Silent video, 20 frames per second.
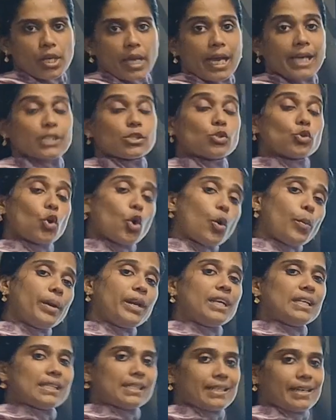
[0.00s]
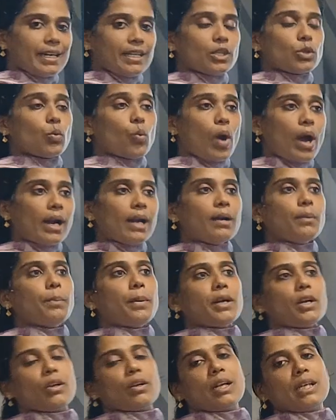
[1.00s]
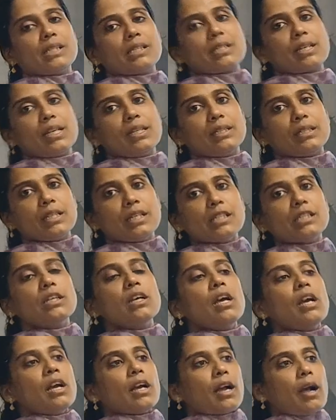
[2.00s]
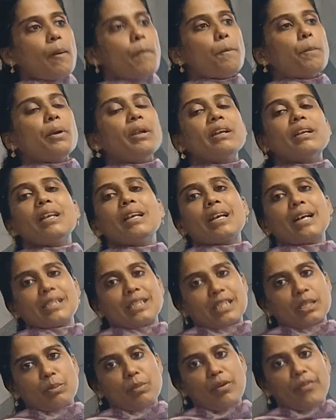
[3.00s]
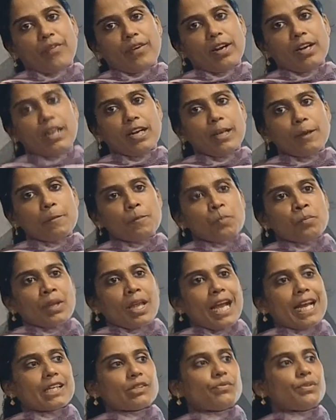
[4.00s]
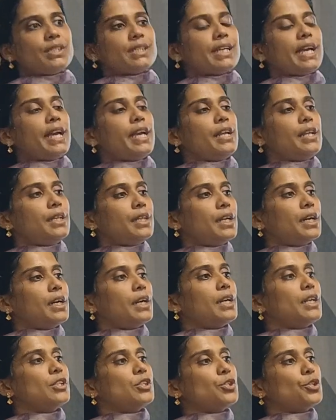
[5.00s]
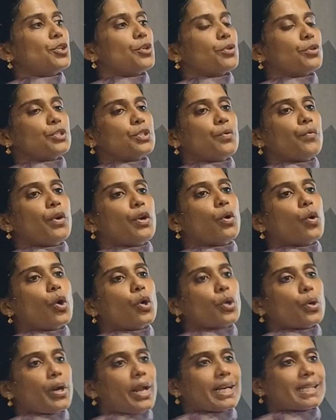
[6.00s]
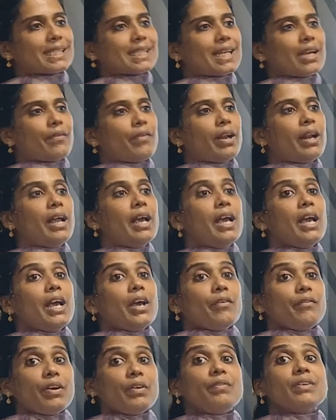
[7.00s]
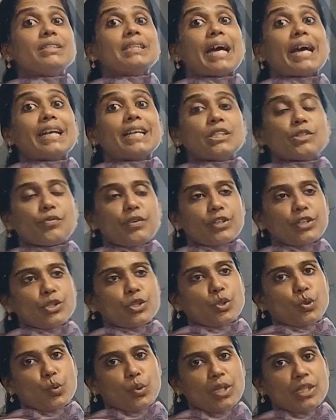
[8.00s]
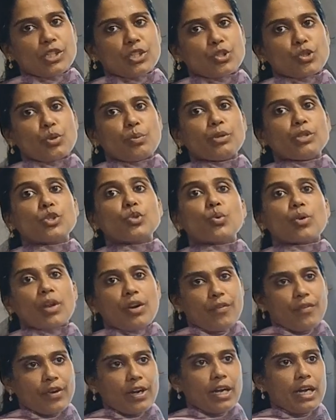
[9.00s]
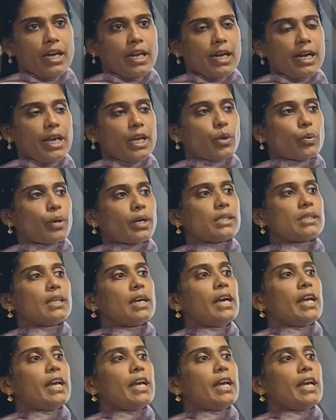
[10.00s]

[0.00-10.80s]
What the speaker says: has so many strengths. One particular strength is completely customer friendly. As we say, in the institution we will go to next level when we satisfy the students. It should be student friendly. Likewise,